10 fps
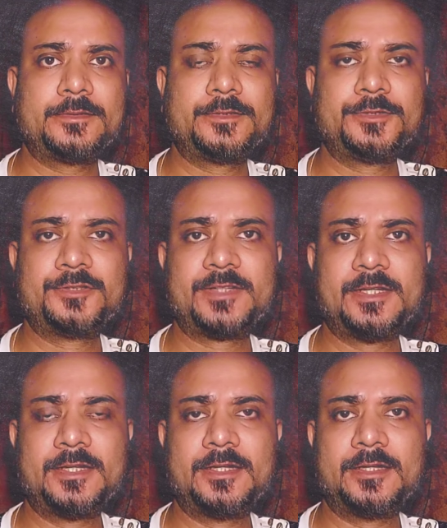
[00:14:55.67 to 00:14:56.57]
Do you
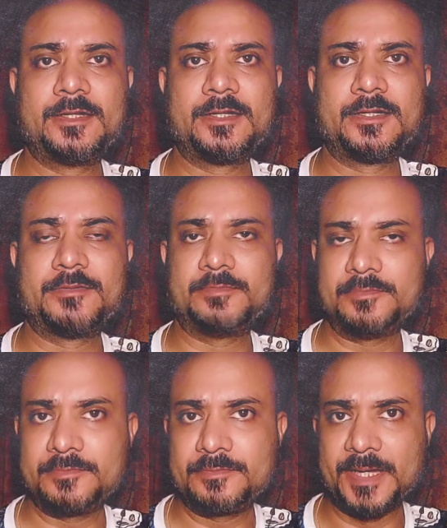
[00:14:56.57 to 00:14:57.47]
feel
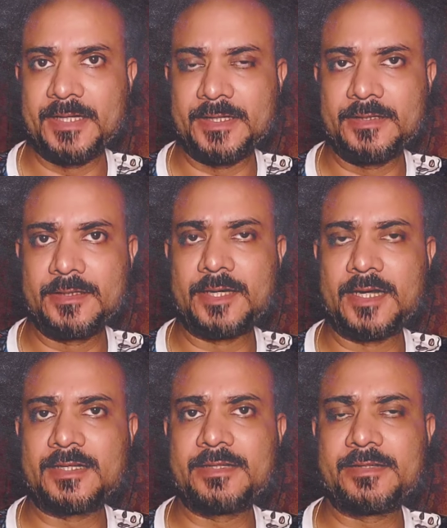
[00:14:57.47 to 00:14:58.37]
pain in the
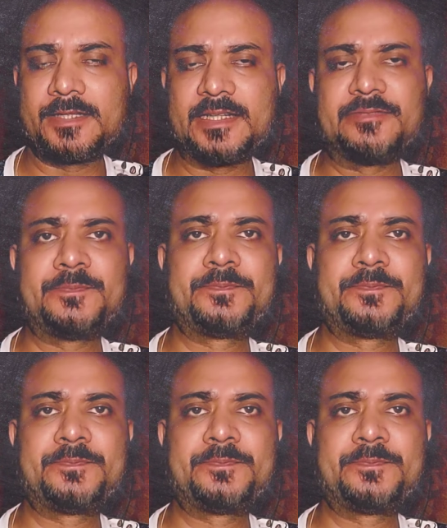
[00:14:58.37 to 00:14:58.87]
heart area?